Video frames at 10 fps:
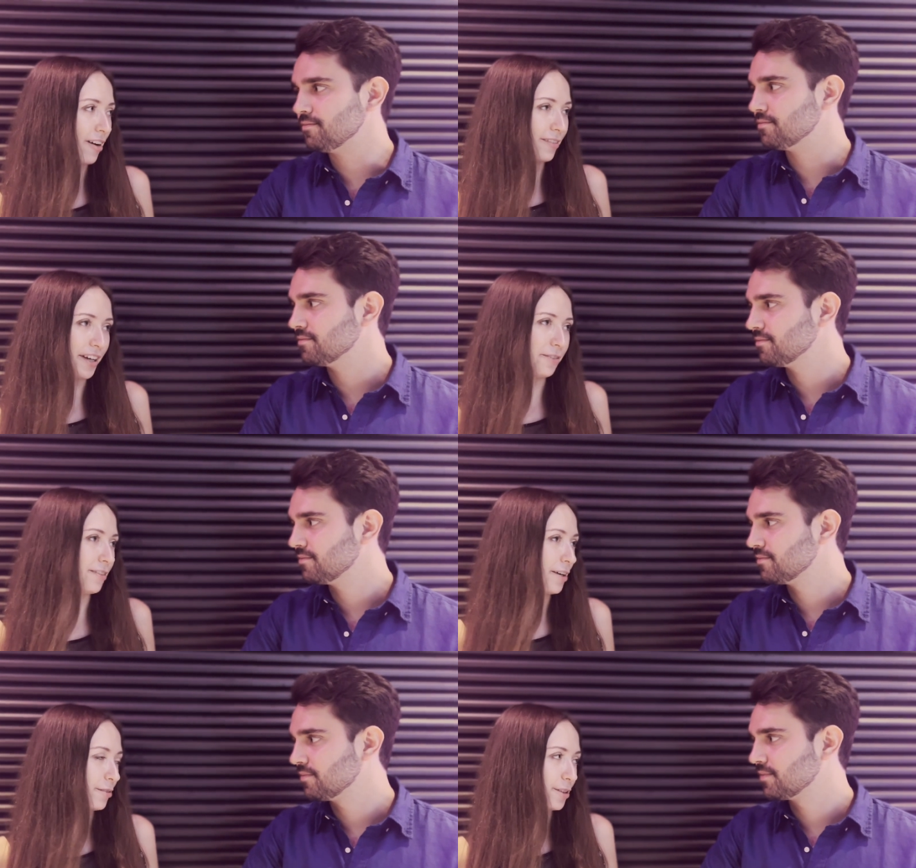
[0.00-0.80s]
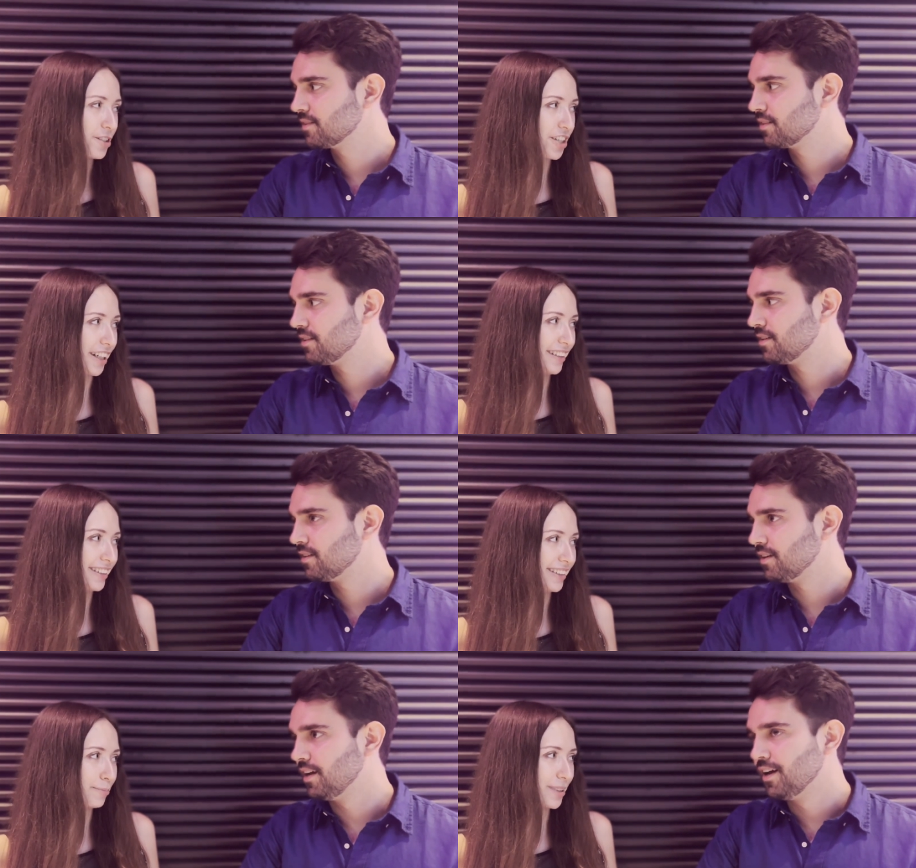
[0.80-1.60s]
Speaker 1: have any favorite chain
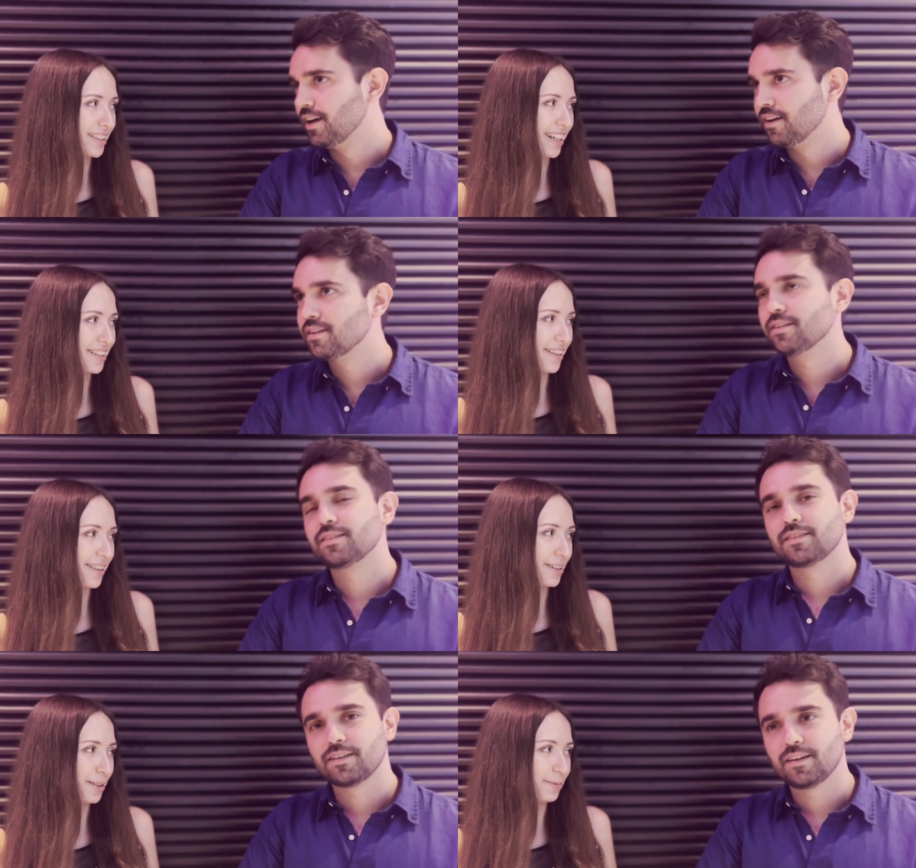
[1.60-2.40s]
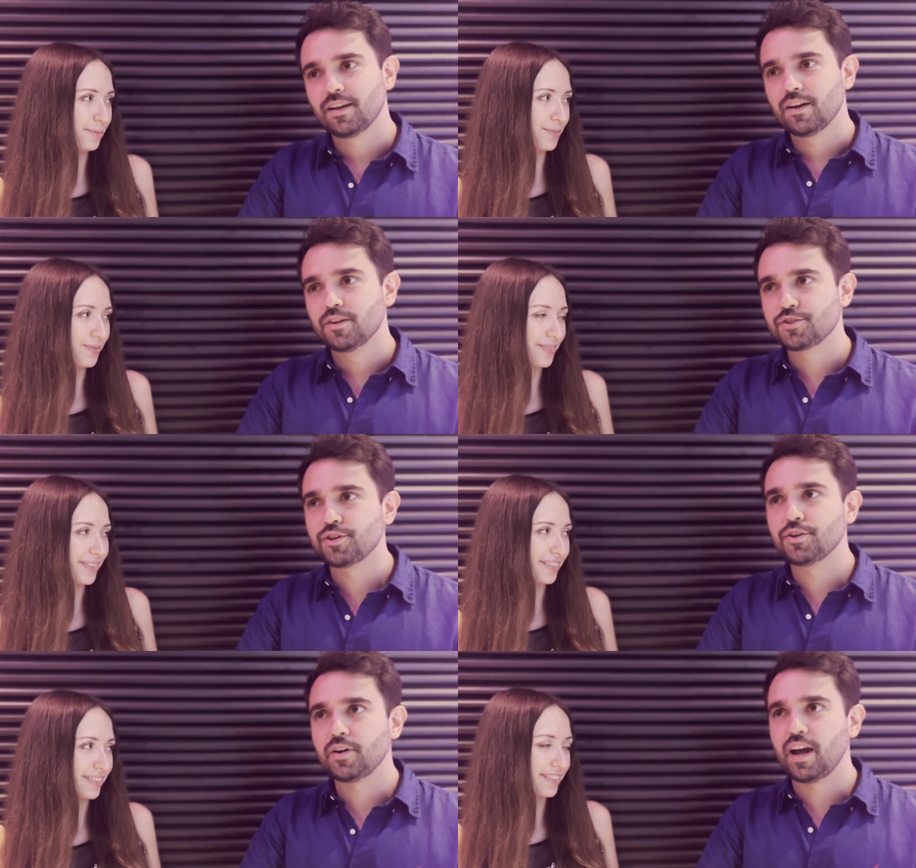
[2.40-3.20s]
besides Ethereum?
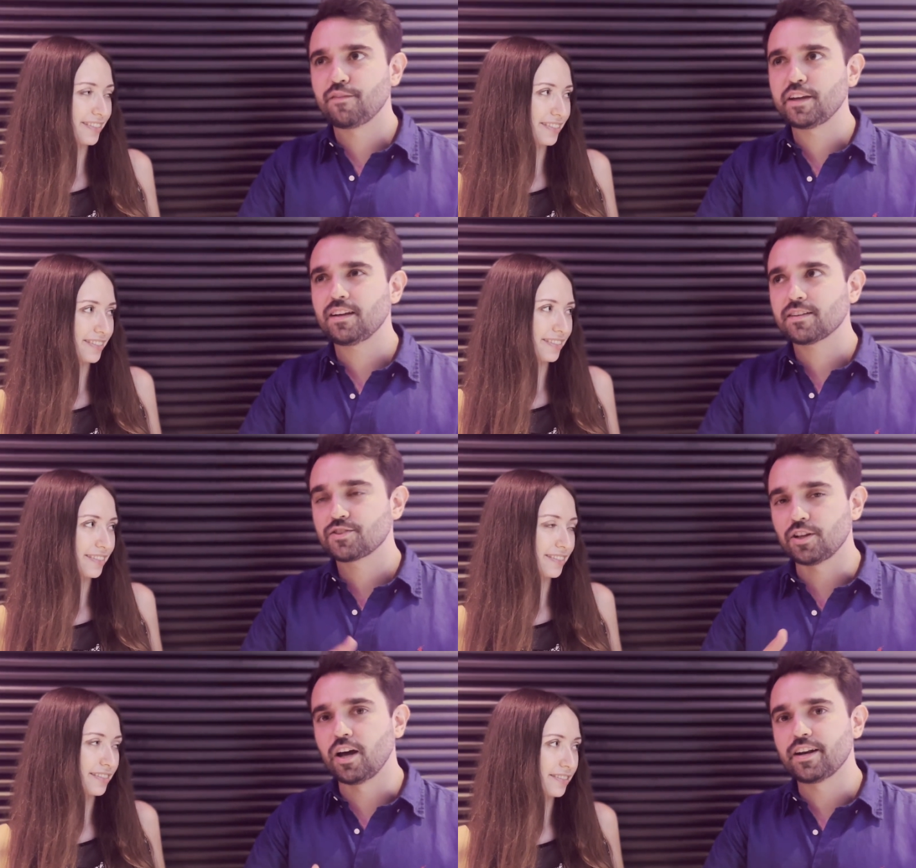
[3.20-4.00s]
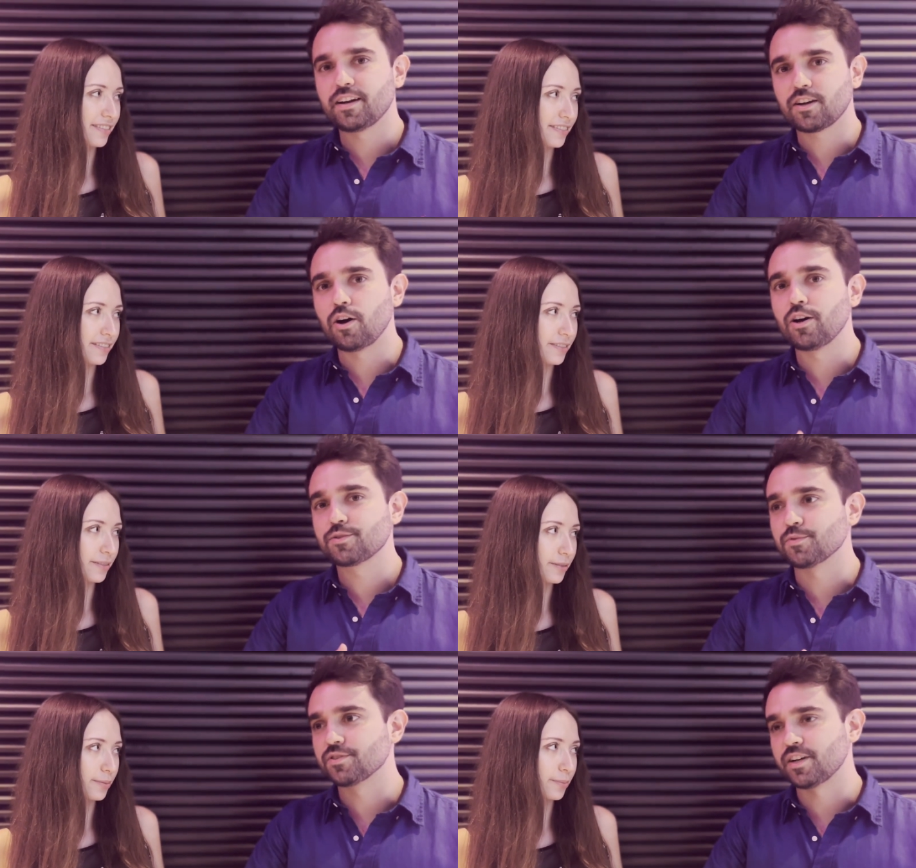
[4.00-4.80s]
Speaker 2: So I think Solana and
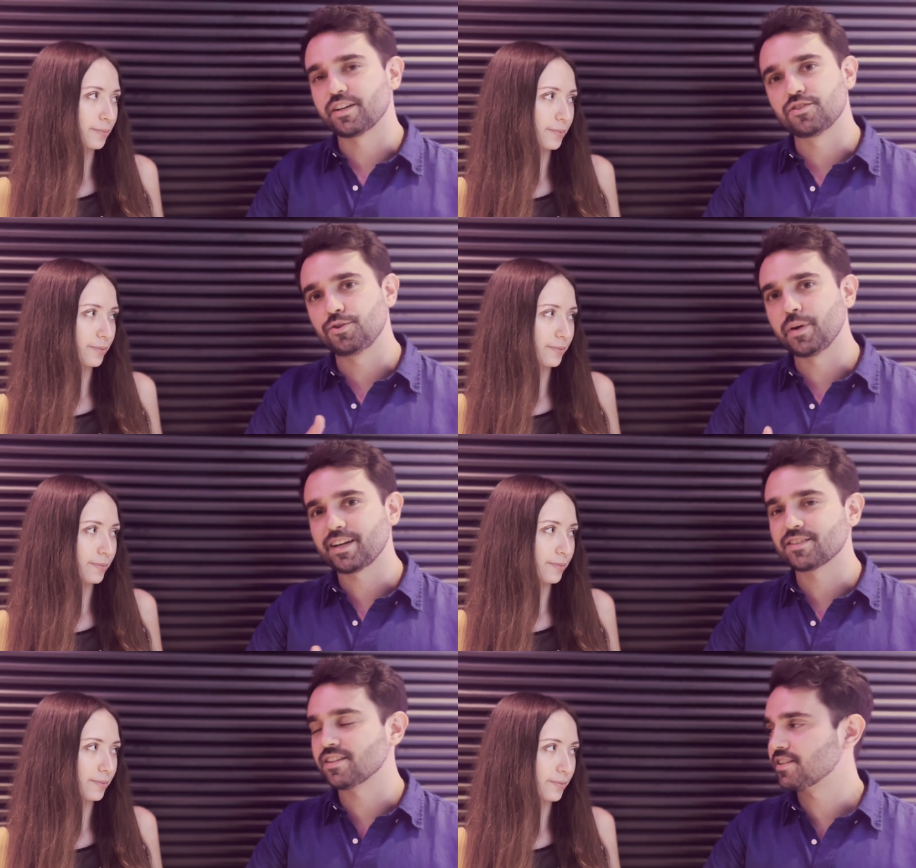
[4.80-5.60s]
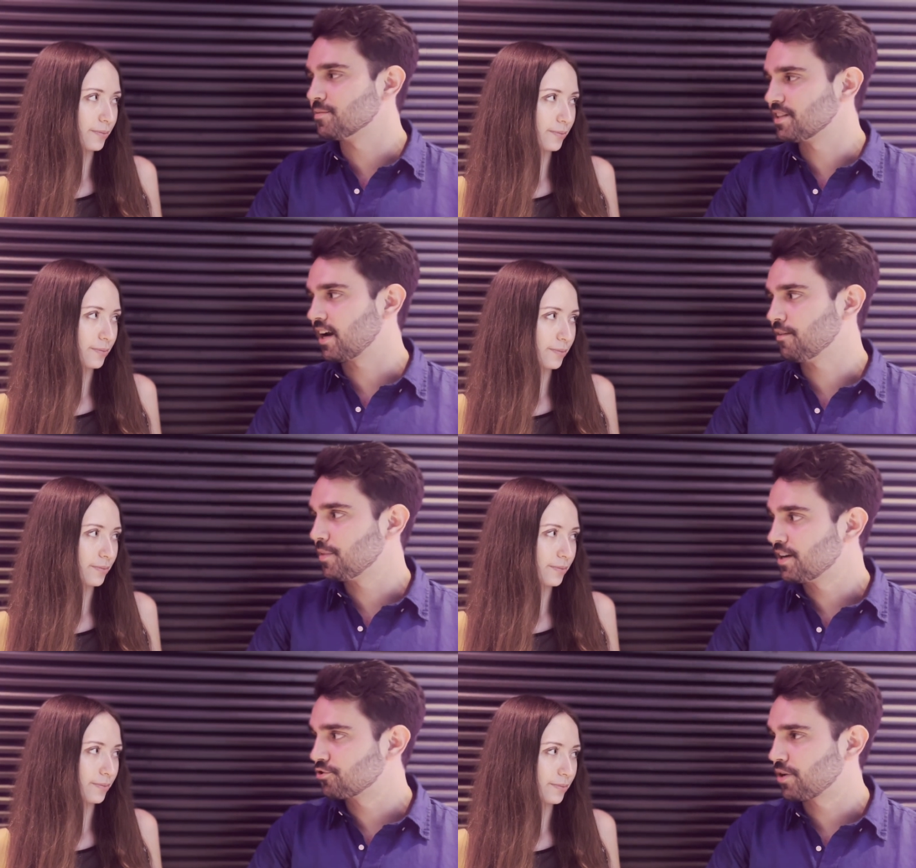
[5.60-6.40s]
Cosmos are the two ecosystems that I've
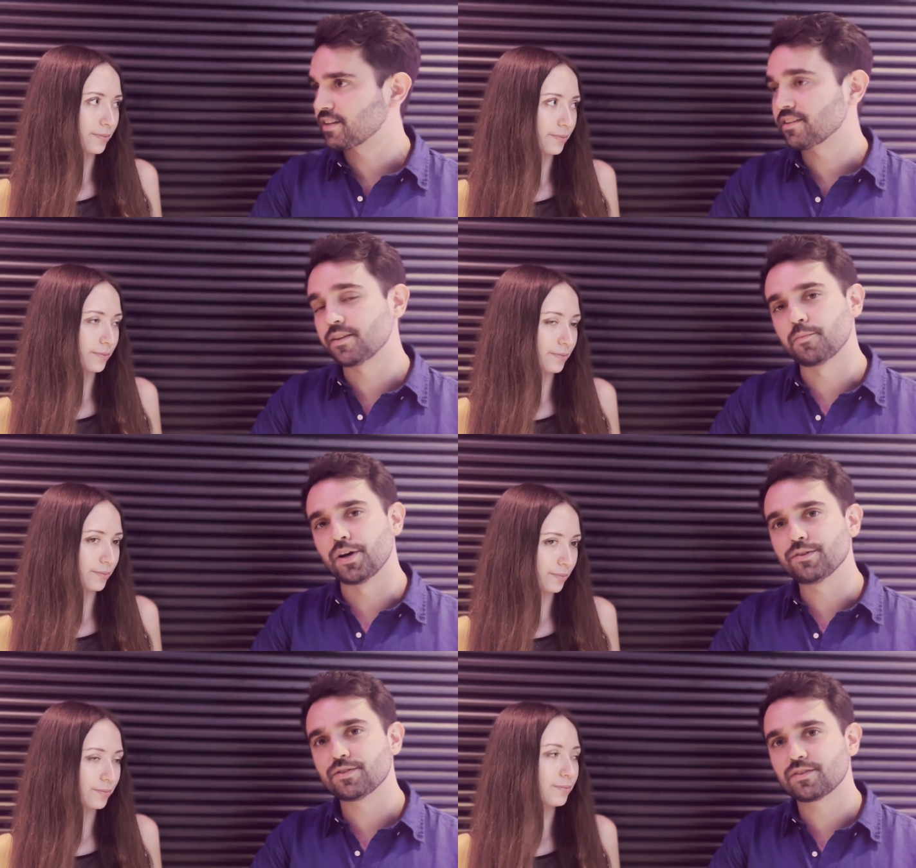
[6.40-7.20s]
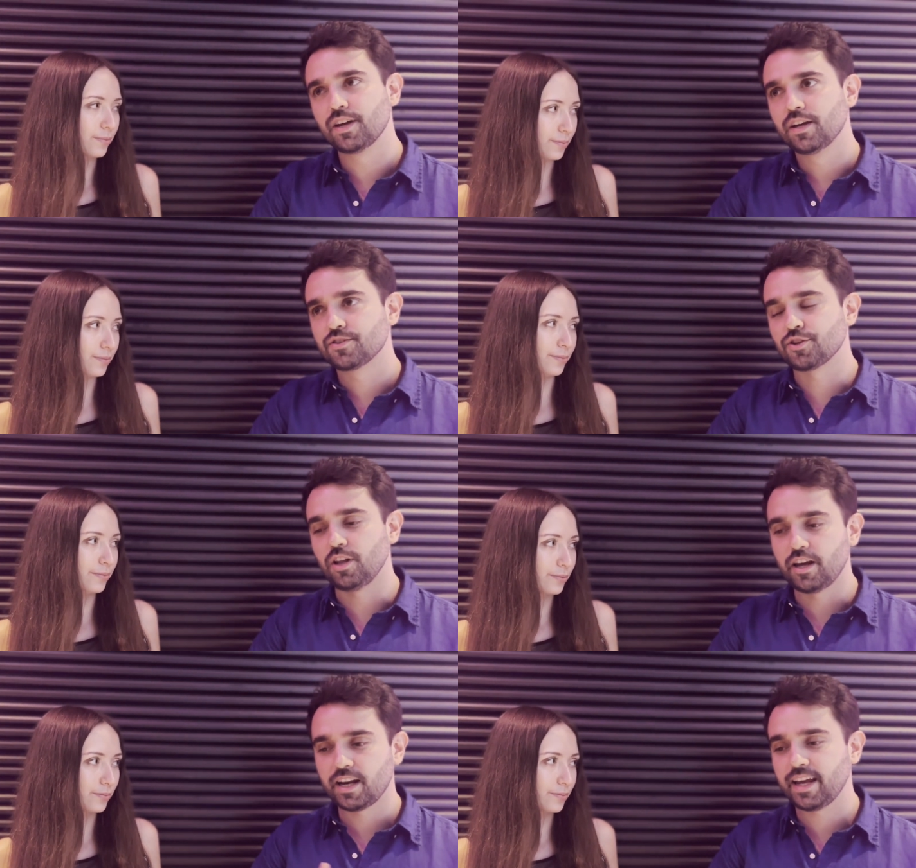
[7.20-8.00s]
been attracted the most.
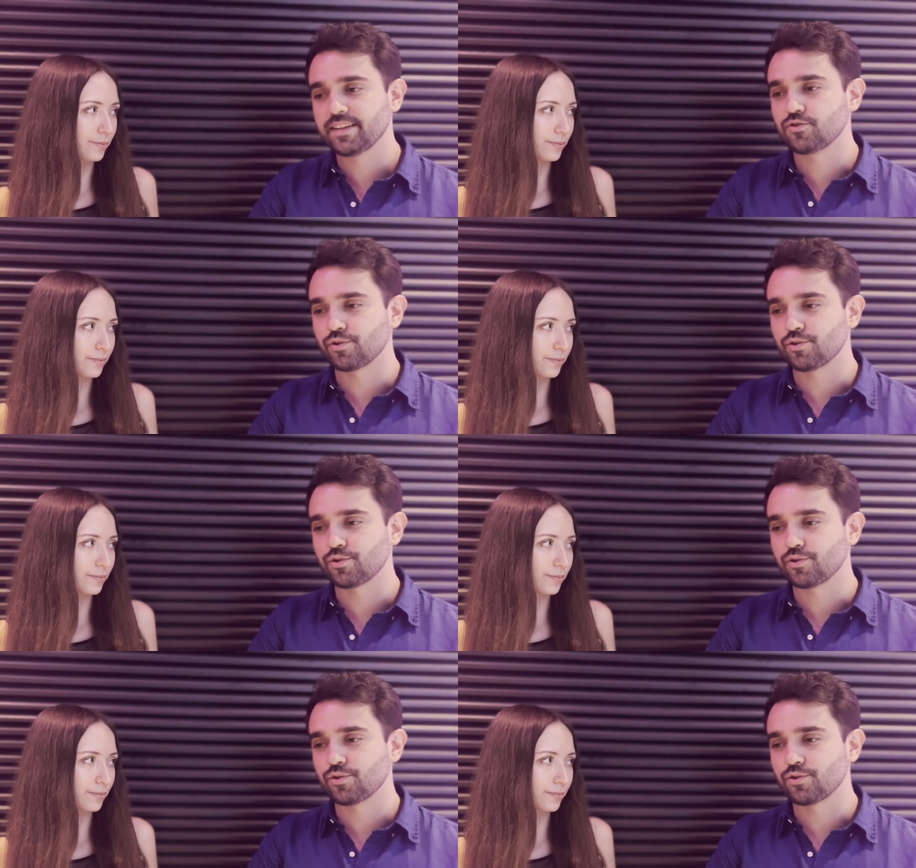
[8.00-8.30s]
Solana has